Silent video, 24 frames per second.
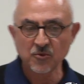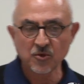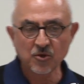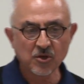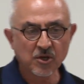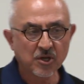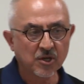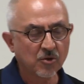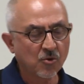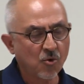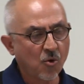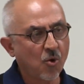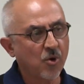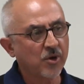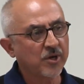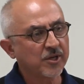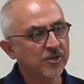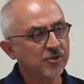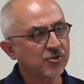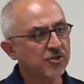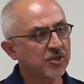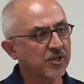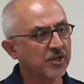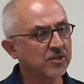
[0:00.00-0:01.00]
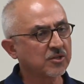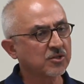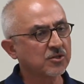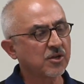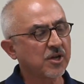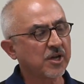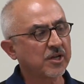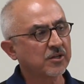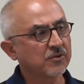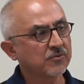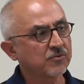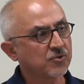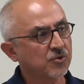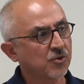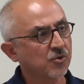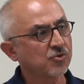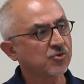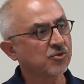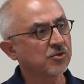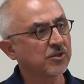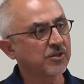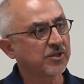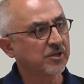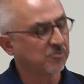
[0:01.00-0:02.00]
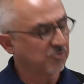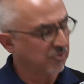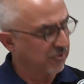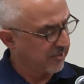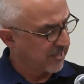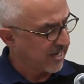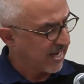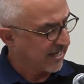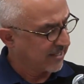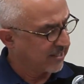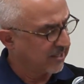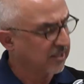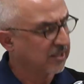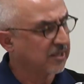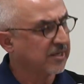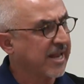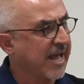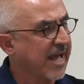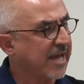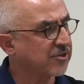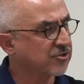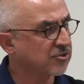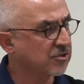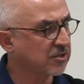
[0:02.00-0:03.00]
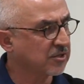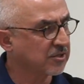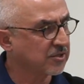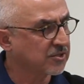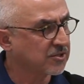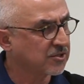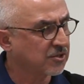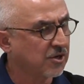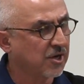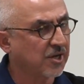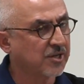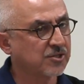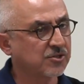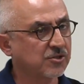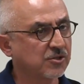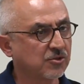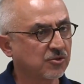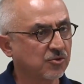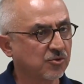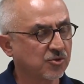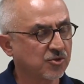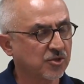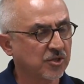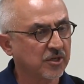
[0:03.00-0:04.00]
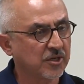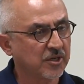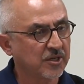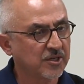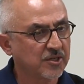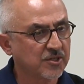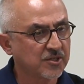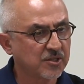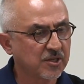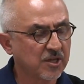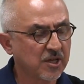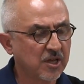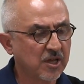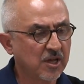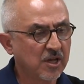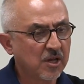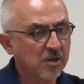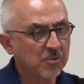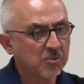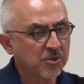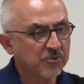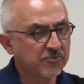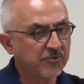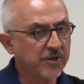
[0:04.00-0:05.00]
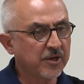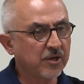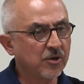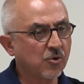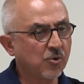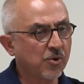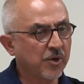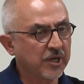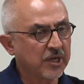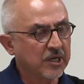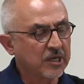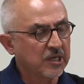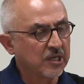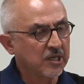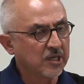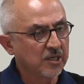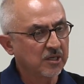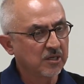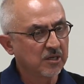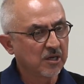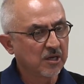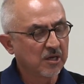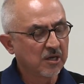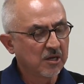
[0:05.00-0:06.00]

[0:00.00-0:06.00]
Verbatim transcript: a coalition, kind of social democratic, nationalist, constitutionalist, but very quickly,